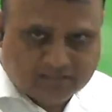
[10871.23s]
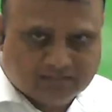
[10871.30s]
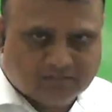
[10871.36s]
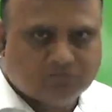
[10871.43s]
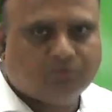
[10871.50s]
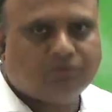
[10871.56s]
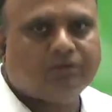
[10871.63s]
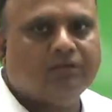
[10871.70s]

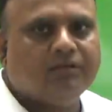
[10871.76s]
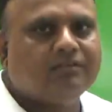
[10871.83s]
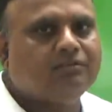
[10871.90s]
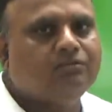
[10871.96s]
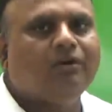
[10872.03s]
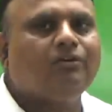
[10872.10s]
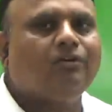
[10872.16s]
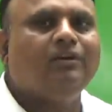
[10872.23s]
So it's
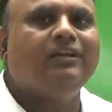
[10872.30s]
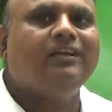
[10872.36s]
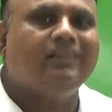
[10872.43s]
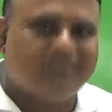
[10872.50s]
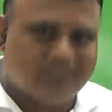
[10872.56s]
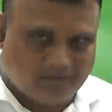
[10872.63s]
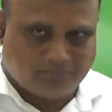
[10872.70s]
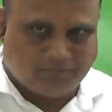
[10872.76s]
not only
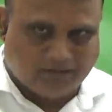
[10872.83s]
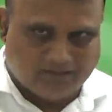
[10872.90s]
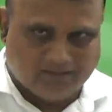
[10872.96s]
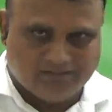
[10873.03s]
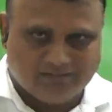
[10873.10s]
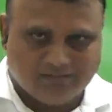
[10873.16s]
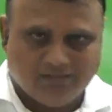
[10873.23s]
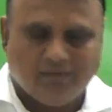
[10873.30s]
regional parties,